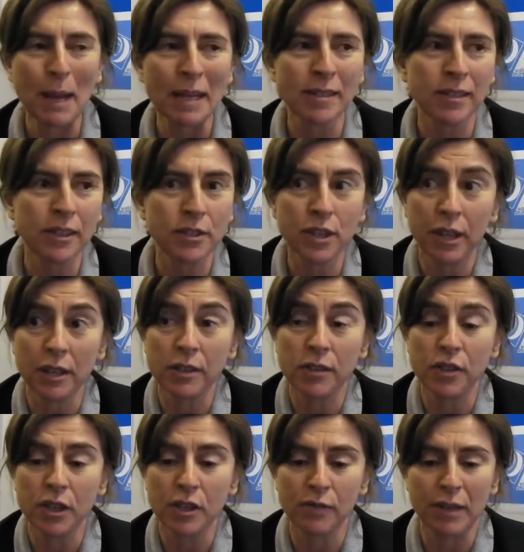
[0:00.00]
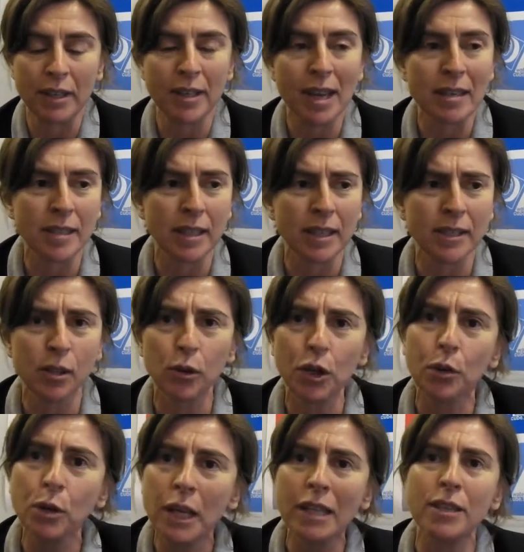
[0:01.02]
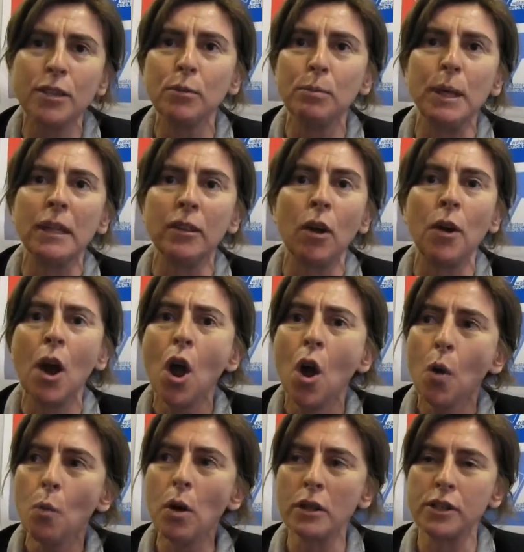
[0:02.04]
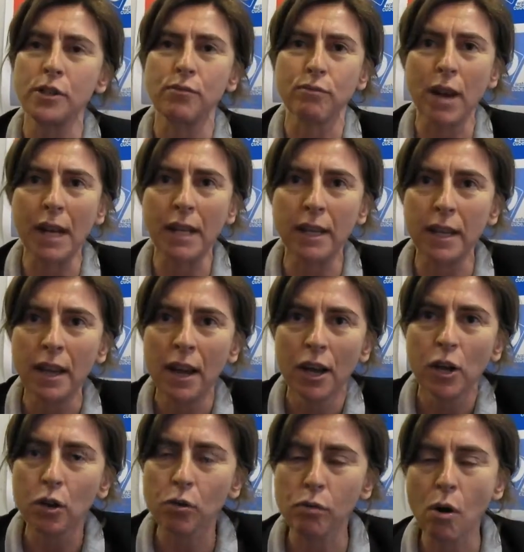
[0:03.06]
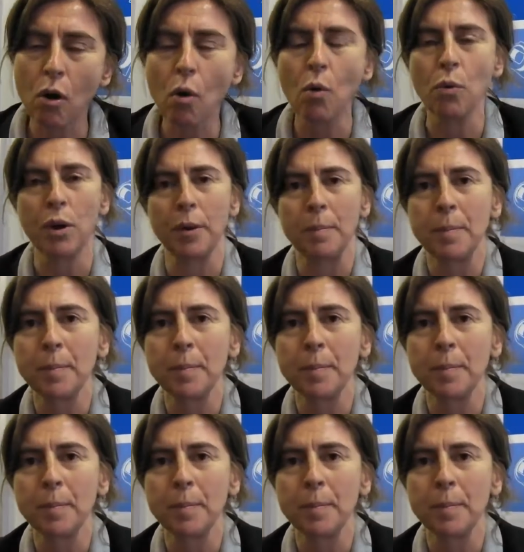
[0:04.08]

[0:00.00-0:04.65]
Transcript: message is just fantastic. So you need to build on what's ready grown.